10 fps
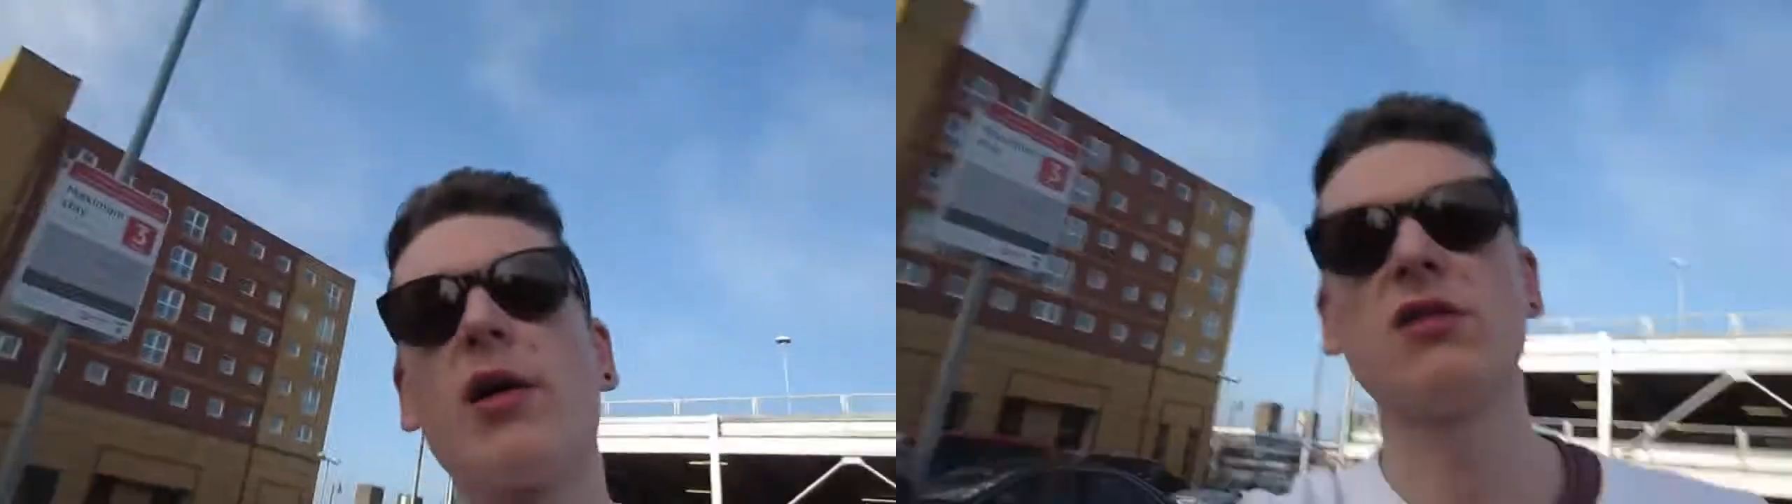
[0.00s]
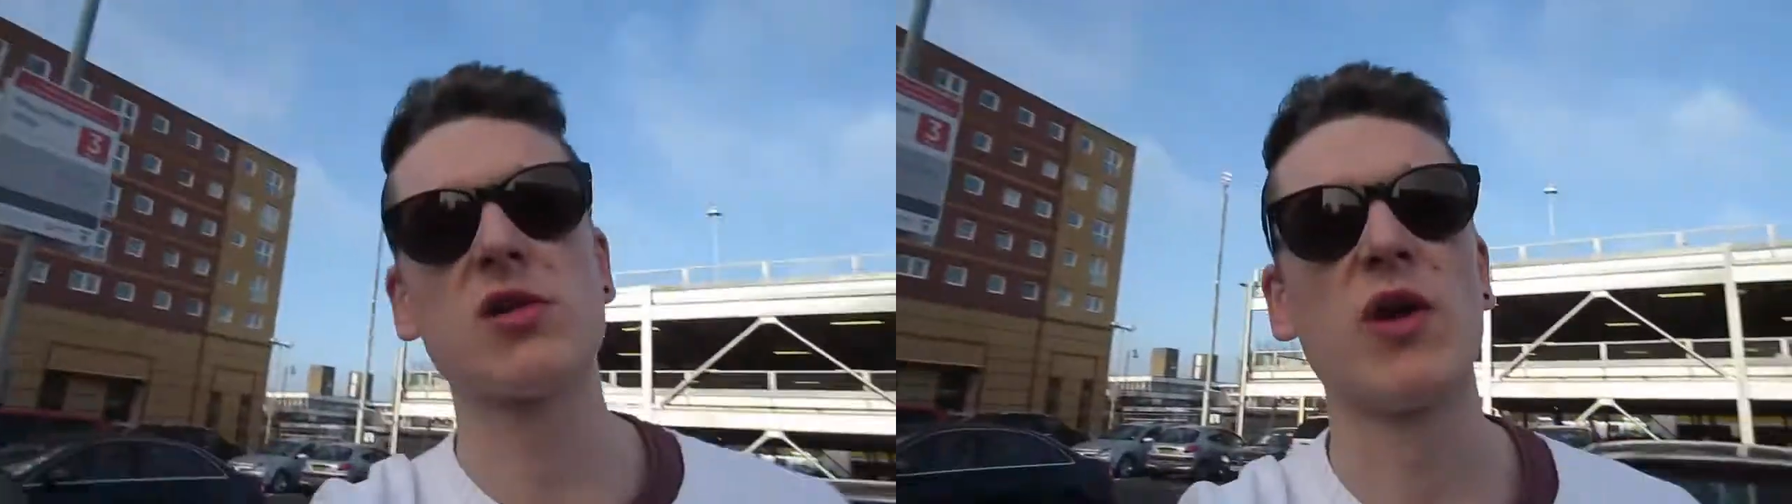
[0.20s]
I
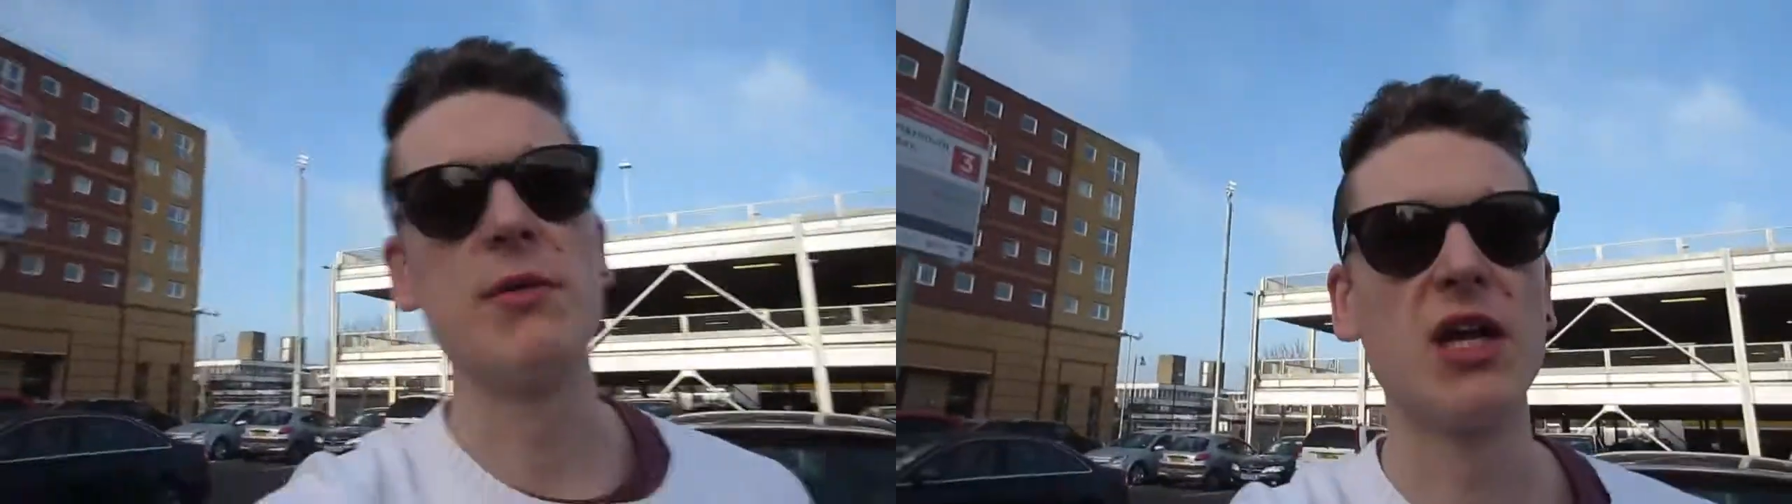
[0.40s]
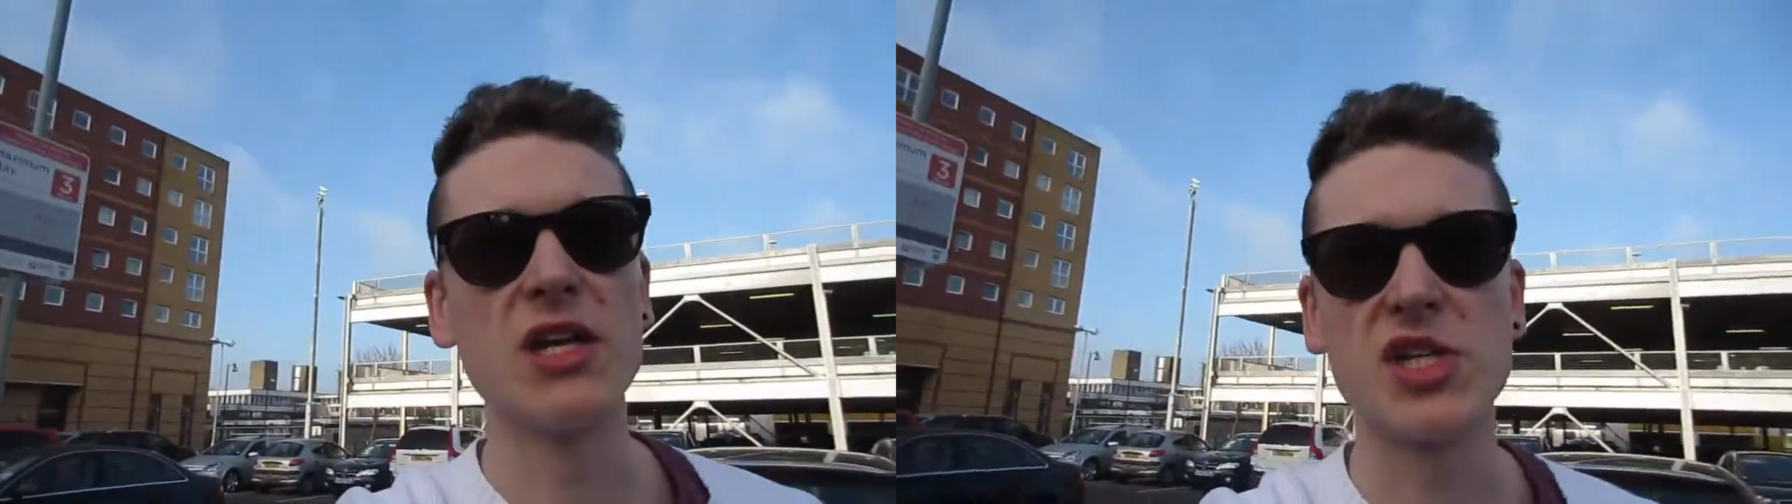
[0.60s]
got 20
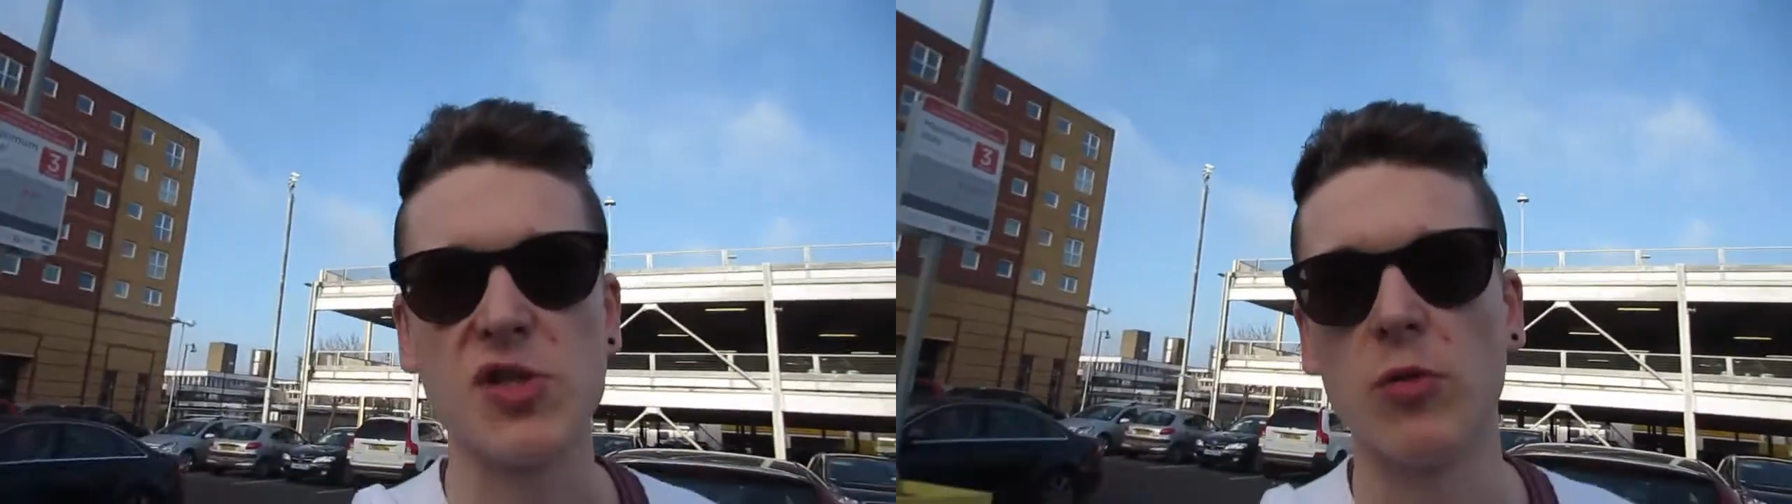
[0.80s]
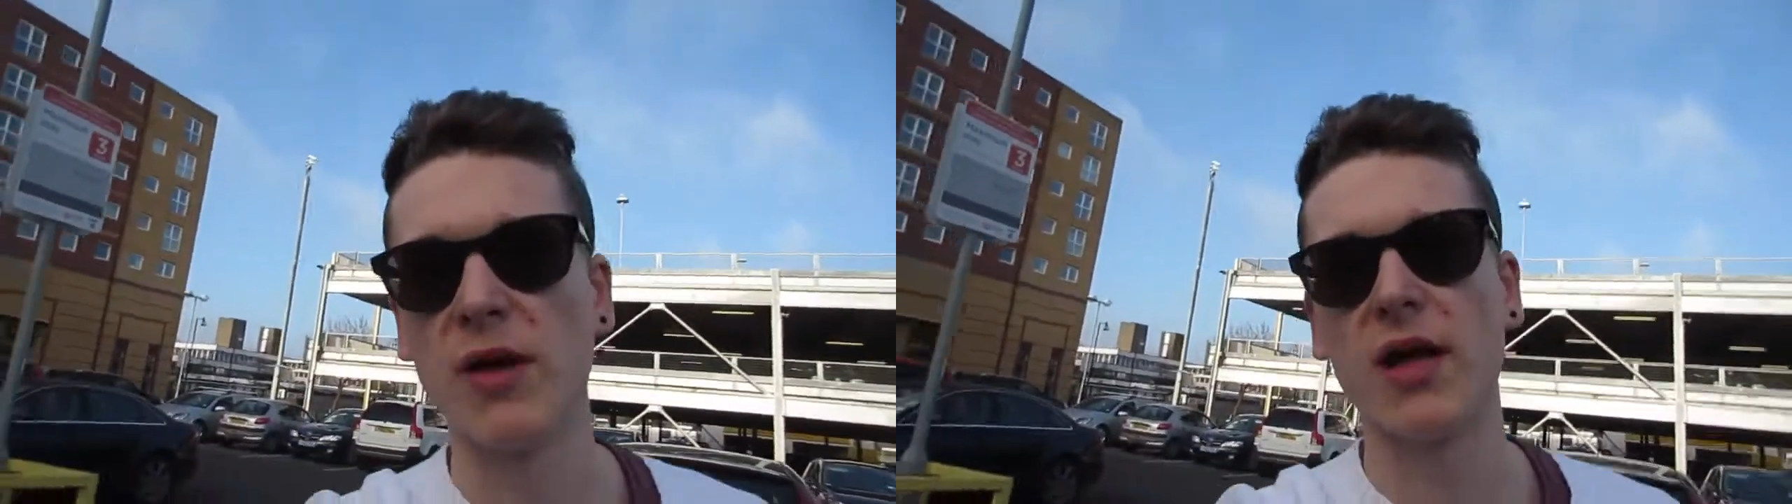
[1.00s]
minutes, it's
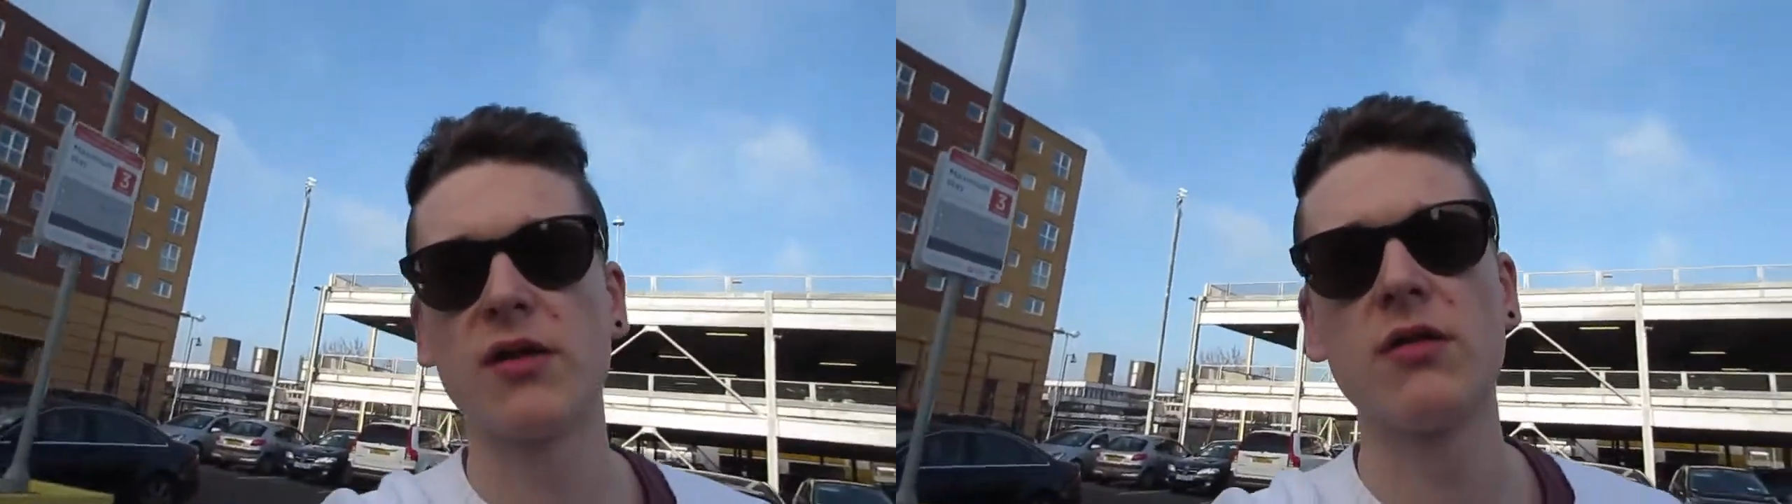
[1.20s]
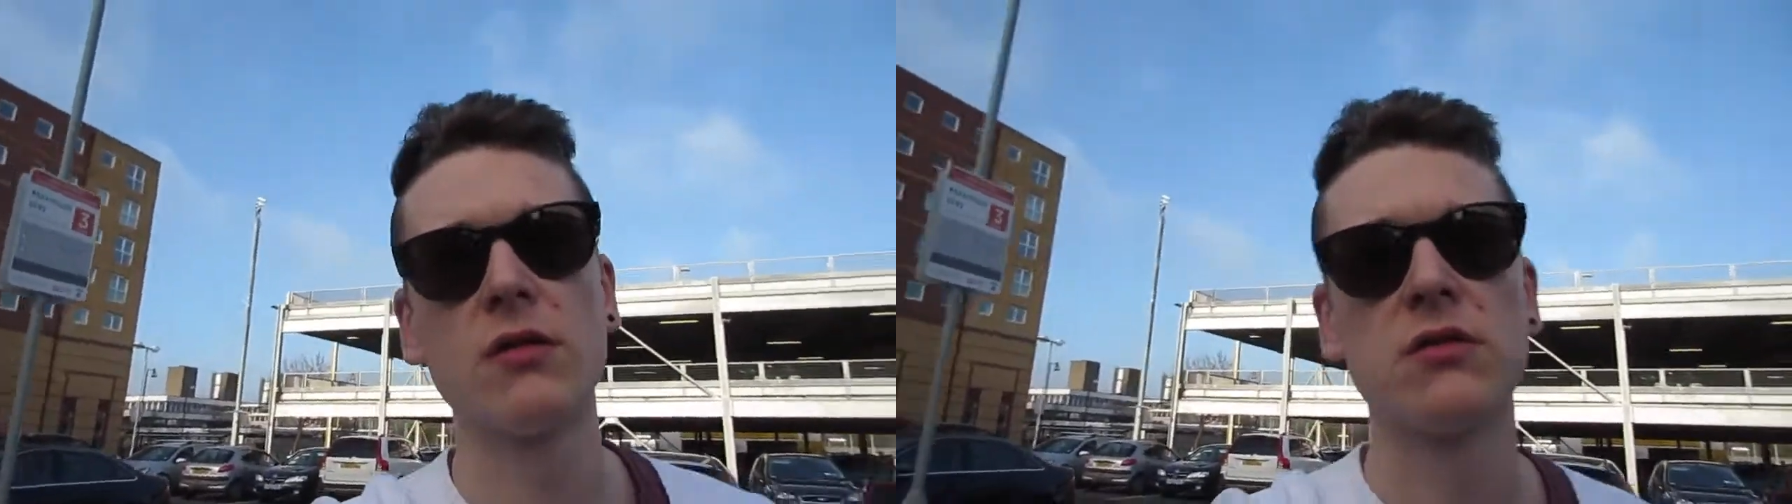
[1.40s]
not
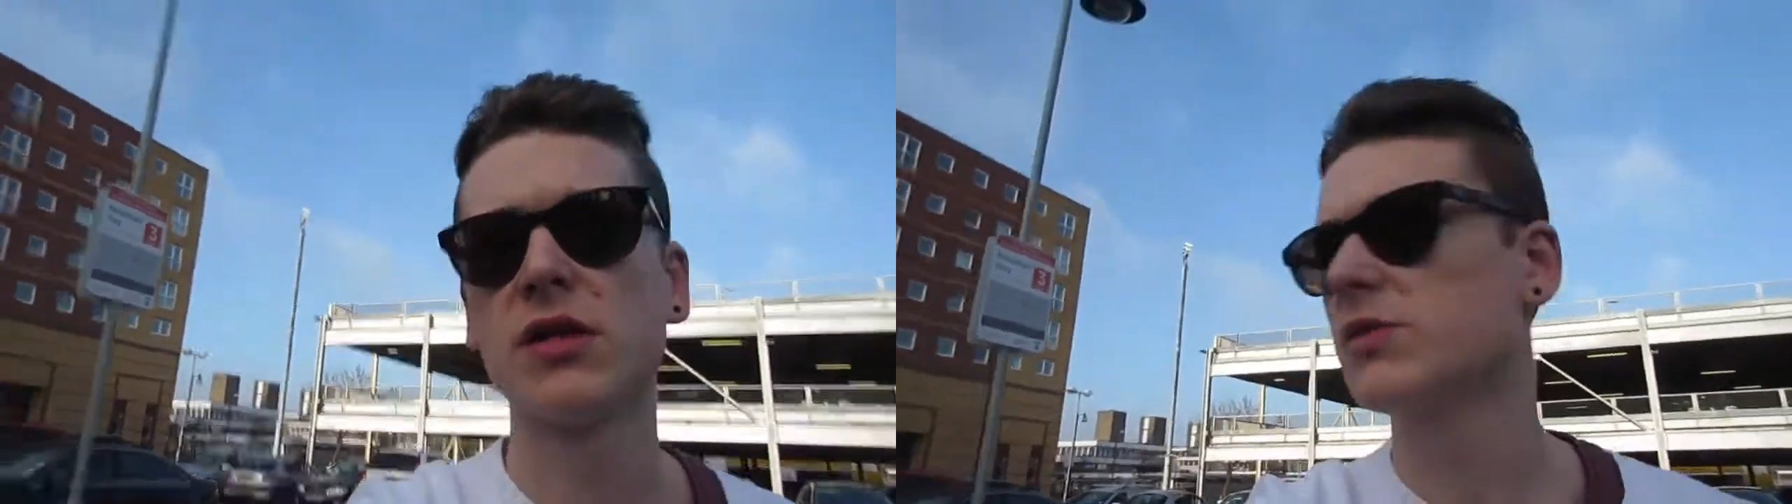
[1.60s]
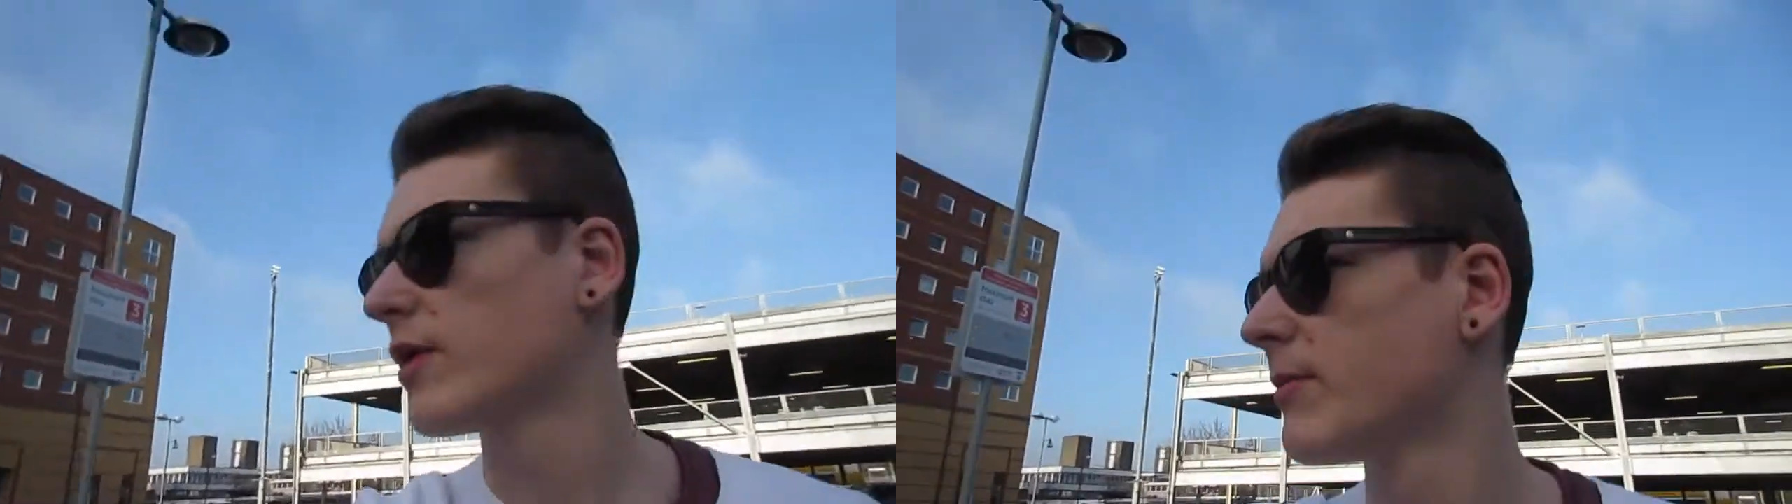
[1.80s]
bad. No, 20